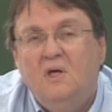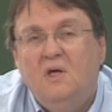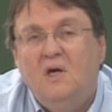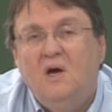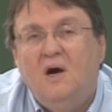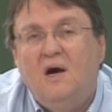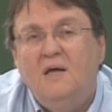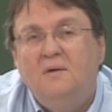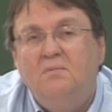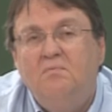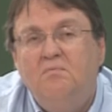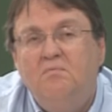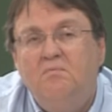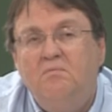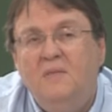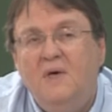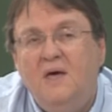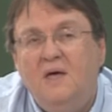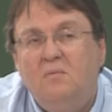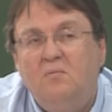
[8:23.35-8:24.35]
God
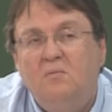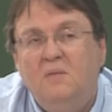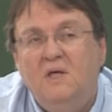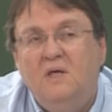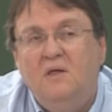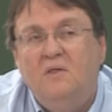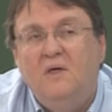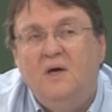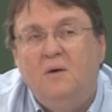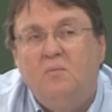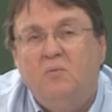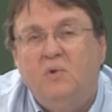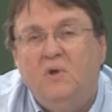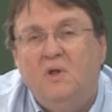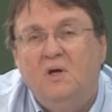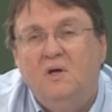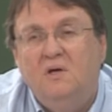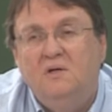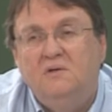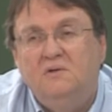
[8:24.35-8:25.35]
met me in that
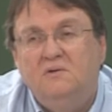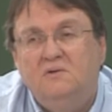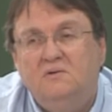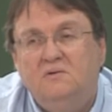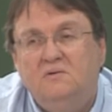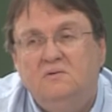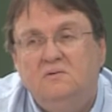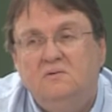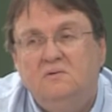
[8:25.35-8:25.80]
place.